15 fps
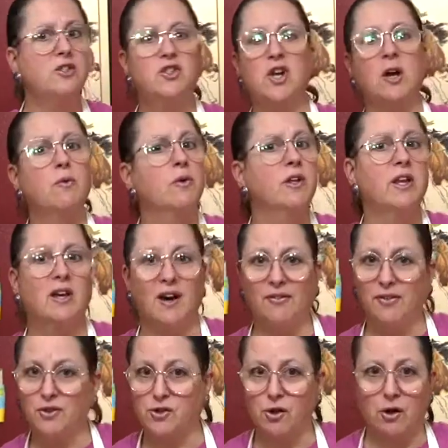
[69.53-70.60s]
generally cut
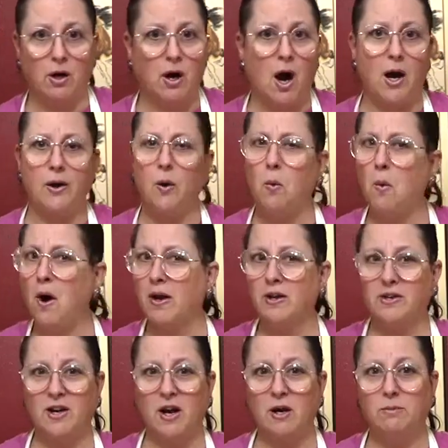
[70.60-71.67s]
the sugar. I don't want it
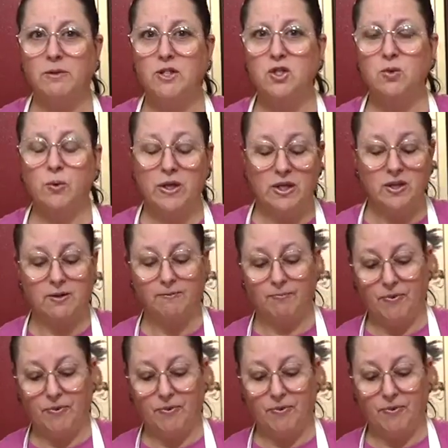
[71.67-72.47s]
terribly sweet.